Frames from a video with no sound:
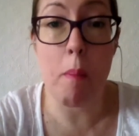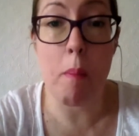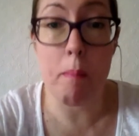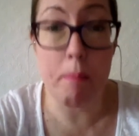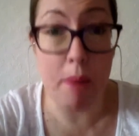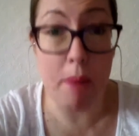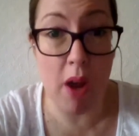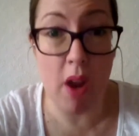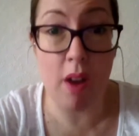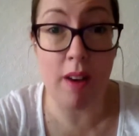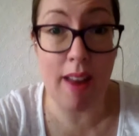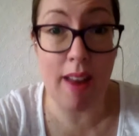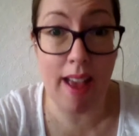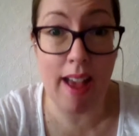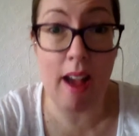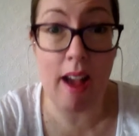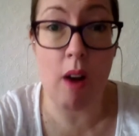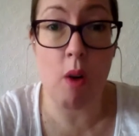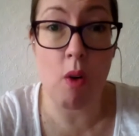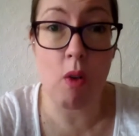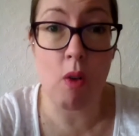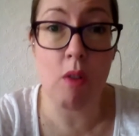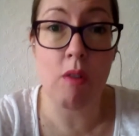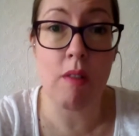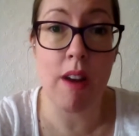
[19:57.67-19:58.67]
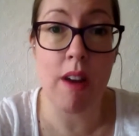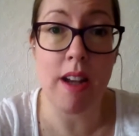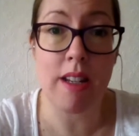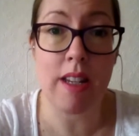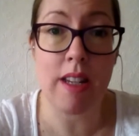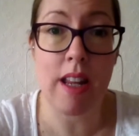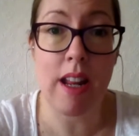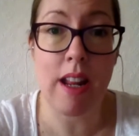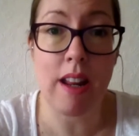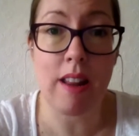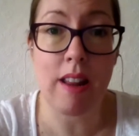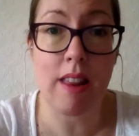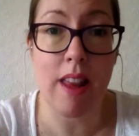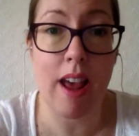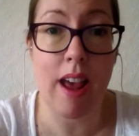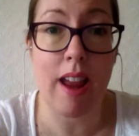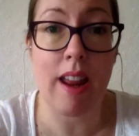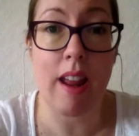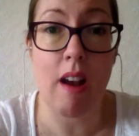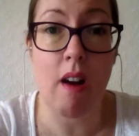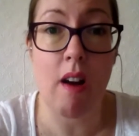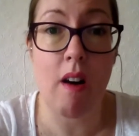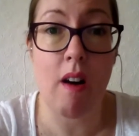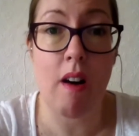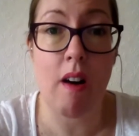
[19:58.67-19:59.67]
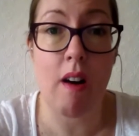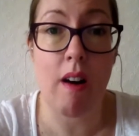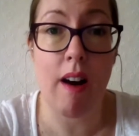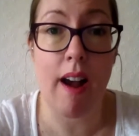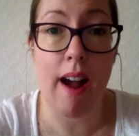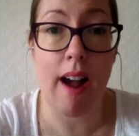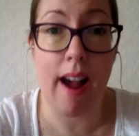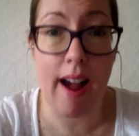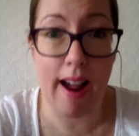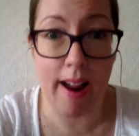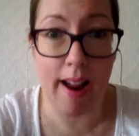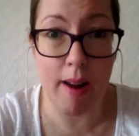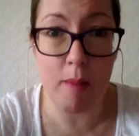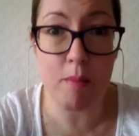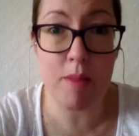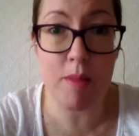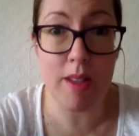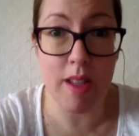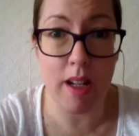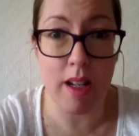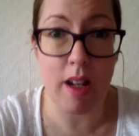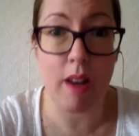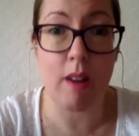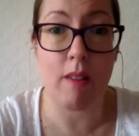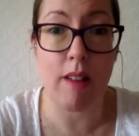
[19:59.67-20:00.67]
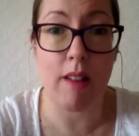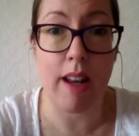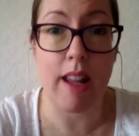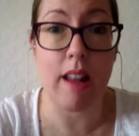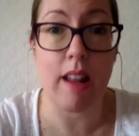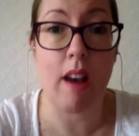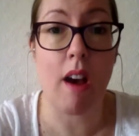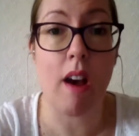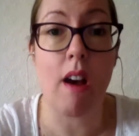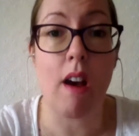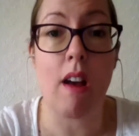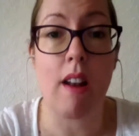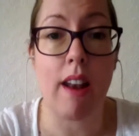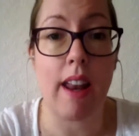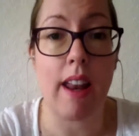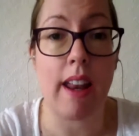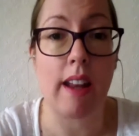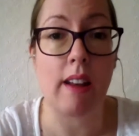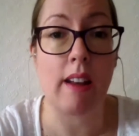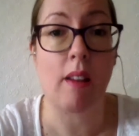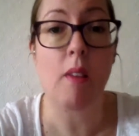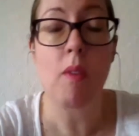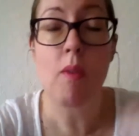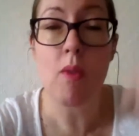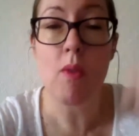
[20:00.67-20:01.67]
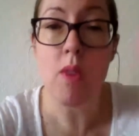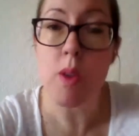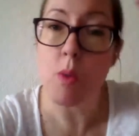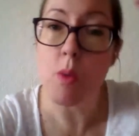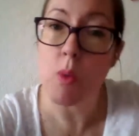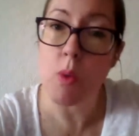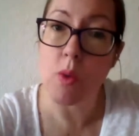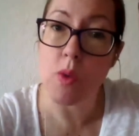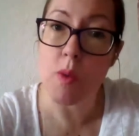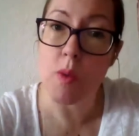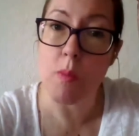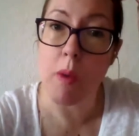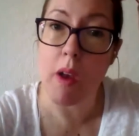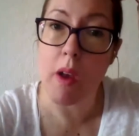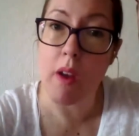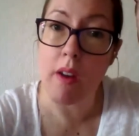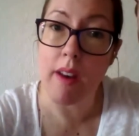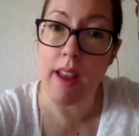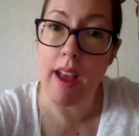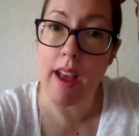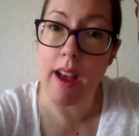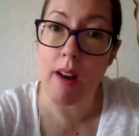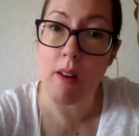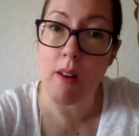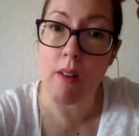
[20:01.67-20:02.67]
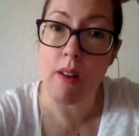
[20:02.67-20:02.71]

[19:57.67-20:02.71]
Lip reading: burnt out already, they are absolutely hurtling towards burnout.